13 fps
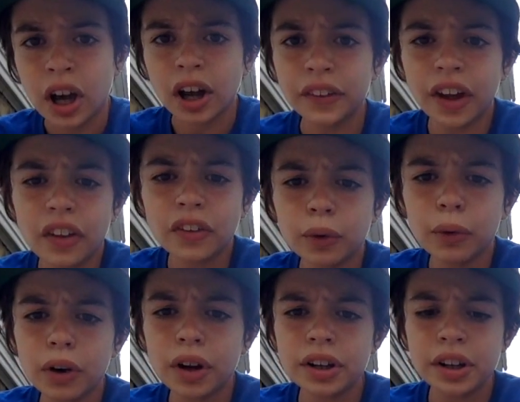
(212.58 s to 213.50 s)
Another
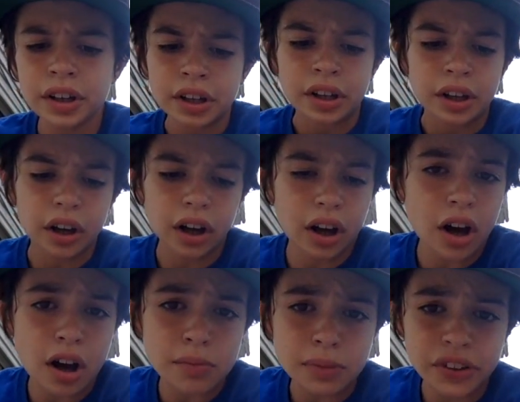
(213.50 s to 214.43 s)
one.
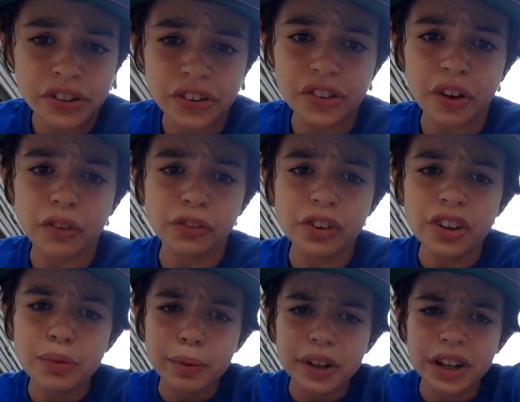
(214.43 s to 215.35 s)
Um, this is a
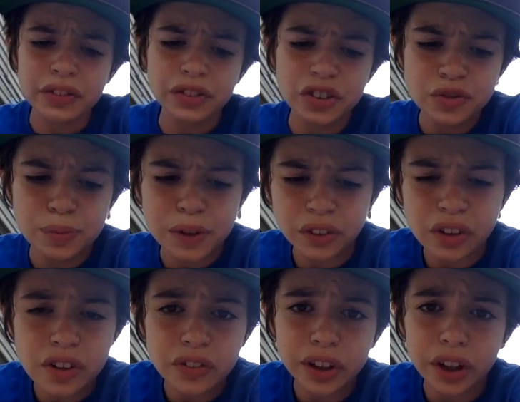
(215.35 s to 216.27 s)
frisbee if you've been
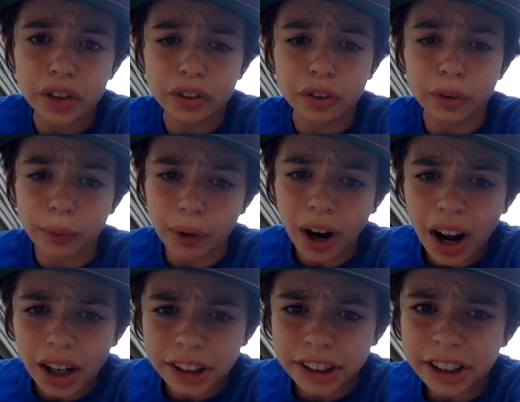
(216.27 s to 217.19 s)
living under a
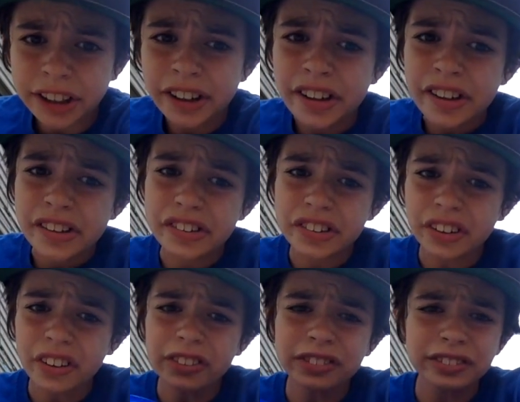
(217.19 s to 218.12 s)
rock.
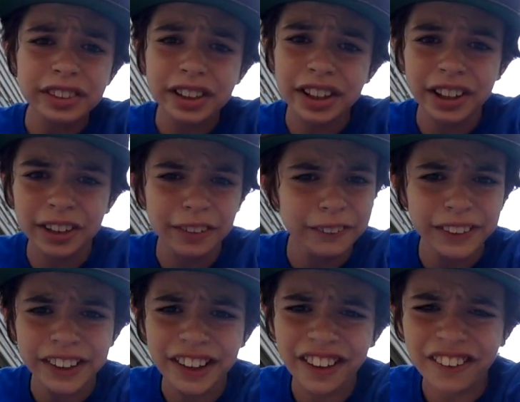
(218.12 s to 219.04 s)
So here
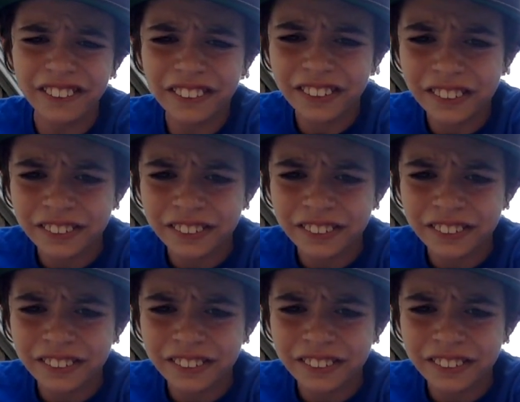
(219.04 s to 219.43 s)
we go.